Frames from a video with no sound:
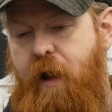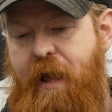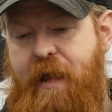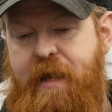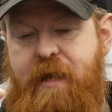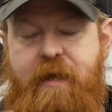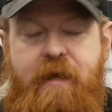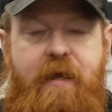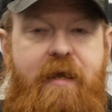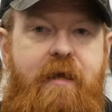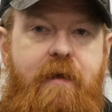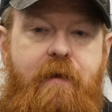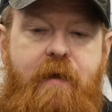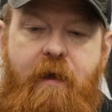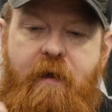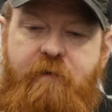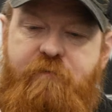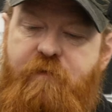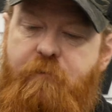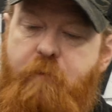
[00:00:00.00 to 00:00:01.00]

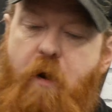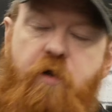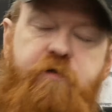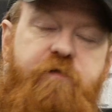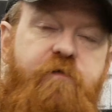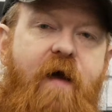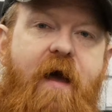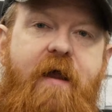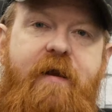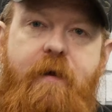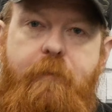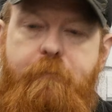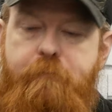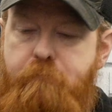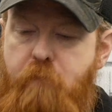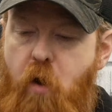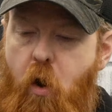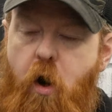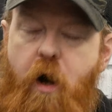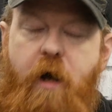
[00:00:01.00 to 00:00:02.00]
if a MOSFET and a
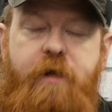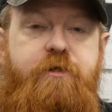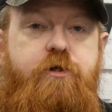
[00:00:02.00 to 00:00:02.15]
motor